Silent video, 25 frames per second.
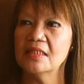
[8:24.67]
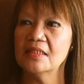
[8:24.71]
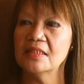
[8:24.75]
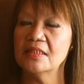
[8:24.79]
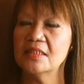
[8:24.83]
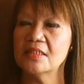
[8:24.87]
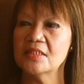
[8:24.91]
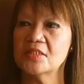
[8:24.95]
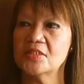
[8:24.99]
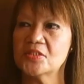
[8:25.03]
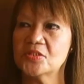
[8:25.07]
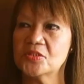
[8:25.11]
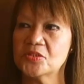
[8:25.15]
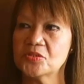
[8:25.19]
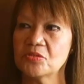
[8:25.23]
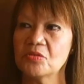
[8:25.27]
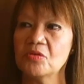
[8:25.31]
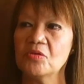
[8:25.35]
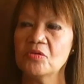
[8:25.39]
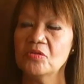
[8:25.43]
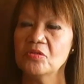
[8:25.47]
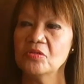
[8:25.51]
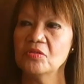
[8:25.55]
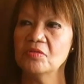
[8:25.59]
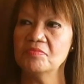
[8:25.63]
The
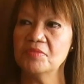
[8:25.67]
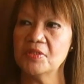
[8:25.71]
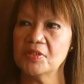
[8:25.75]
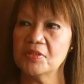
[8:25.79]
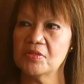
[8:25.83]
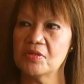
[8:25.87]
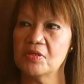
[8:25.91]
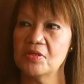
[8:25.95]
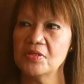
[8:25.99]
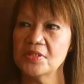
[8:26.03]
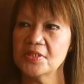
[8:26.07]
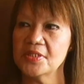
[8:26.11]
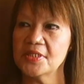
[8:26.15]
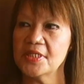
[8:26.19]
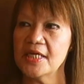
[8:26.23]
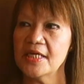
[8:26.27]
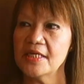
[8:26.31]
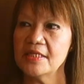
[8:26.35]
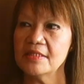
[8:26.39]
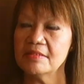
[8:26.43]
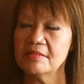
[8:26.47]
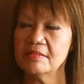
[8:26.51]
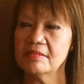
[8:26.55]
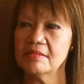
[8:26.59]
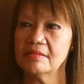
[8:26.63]
soul of the
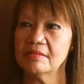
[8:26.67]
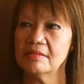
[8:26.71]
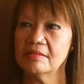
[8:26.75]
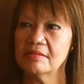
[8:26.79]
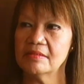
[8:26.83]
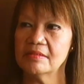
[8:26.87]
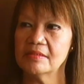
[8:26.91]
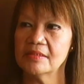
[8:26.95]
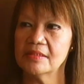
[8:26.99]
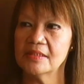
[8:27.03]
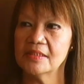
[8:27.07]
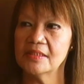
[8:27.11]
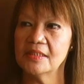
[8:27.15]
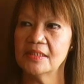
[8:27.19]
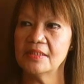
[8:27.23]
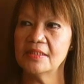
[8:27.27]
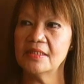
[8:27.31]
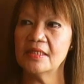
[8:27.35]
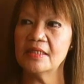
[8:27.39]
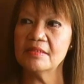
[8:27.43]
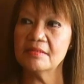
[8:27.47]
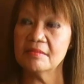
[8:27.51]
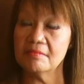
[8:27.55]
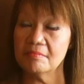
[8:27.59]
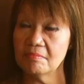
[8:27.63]
content in
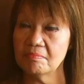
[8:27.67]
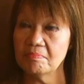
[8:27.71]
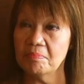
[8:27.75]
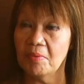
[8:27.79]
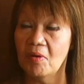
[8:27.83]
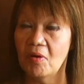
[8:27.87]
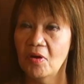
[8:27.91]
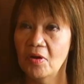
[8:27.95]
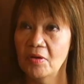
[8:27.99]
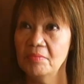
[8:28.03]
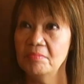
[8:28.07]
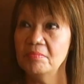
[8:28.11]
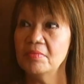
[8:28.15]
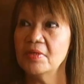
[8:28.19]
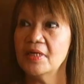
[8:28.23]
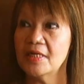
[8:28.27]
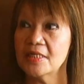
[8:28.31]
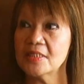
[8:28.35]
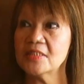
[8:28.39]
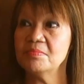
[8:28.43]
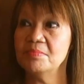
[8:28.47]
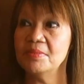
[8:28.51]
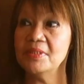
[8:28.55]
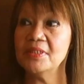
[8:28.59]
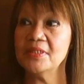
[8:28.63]
that poem
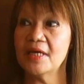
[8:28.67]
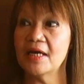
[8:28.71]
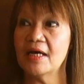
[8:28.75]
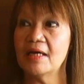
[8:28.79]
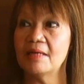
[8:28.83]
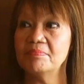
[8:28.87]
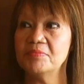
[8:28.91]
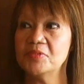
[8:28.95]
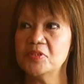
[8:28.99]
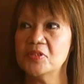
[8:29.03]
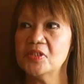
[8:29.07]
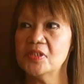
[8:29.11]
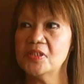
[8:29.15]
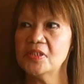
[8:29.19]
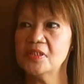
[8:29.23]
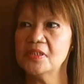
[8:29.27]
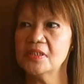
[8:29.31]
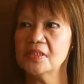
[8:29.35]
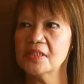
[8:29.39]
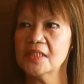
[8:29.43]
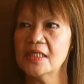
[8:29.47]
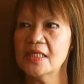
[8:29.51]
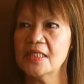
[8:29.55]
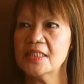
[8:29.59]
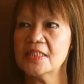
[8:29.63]
has been captured.
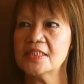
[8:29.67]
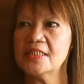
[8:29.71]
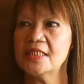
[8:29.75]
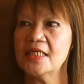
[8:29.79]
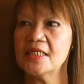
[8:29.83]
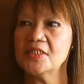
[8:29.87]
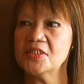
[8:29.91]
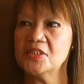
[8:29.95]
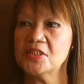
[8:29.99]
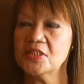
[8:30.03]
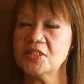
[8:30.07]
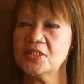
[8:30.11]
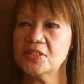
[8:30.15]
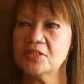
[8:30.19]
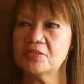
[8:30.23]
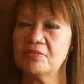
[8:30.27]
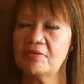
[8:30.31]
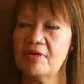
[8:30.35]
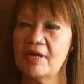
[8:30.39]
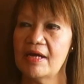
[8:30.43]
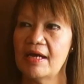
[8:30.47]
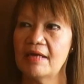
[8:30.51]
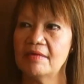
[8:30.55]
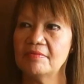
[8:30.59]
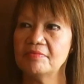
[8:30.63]
Okay, it's not just
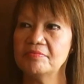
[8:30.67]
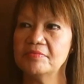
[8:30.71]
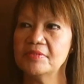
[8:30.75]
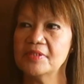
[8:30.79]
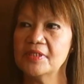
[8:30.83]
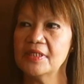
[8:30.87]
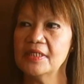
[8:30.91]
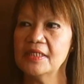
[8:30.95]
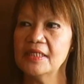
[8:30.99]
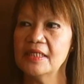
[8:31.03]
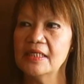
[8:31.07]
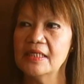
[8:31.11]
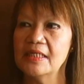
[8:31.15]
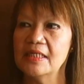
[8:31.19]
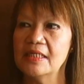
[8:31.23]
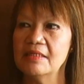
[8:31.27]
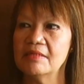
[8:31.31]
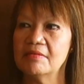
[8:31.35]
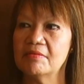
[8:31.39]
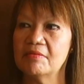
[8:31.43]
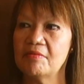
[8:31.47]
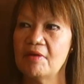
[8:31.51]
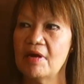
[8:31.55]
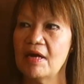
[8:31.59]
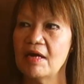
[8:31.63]
craft. Okay,
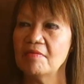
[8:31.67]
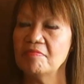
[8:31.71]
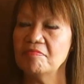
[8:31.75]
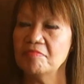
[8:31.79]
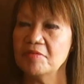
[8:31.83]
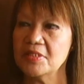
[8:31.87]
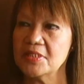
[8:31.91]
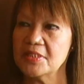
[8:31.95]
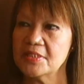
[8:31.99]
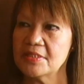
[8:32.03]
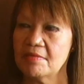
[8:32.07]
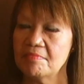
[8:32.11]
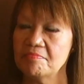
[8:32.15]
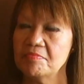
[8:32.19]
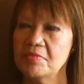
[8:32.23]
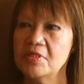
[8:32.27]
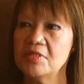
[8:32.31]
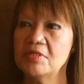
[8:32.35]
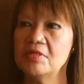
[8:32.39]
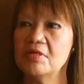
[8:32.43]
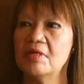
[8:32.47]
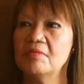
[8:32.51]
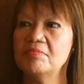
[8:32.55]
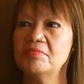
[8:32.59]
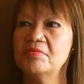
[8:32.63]
craft is something
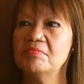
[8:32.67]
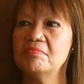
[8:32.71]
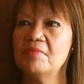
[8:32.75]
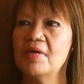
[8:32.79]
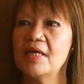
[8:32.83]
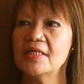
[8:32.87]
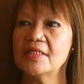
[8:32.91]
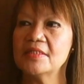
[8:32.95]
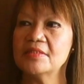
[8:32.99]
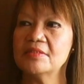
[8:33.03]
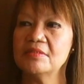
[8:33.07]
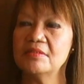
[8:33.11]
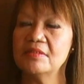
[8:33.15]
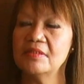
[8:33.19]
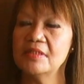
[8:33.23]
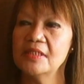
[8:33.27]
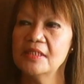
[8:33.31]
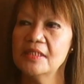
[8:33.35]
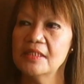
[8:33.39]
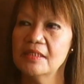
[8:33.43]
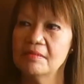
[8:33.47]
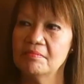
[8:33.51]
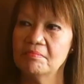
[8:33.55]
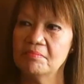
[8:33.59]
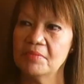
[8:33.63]
you have to master,
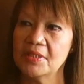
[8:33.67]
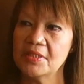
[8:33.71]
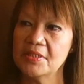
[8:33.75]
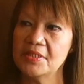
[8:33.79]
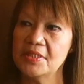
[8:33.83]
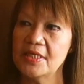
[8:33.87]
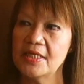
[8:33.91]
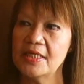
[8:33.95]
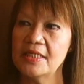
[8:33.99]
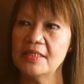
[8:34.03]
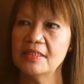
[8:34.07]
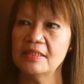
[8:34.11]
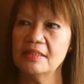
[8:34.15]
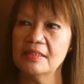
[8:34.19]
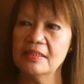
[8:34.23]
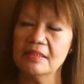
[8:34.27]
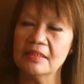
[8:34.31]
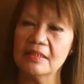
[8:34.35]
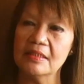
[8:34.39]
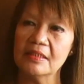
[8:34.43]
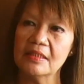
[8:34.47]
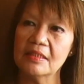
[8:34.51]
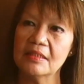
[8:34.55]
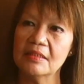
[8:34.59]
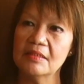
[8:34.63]
but then
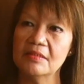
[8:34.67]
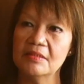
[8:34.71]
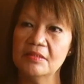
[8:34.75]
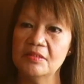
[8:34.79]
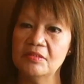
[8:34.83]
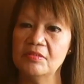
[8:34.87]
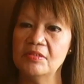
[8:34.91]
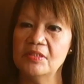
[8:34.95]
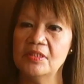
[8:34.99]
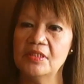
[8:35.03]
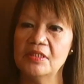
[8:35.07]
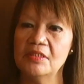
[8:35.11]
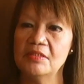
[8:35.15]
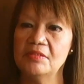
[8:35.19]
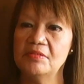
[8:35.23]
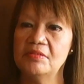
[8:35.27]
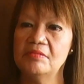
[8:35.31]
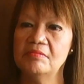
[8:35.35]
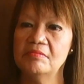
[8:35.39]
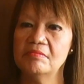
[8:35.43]
you need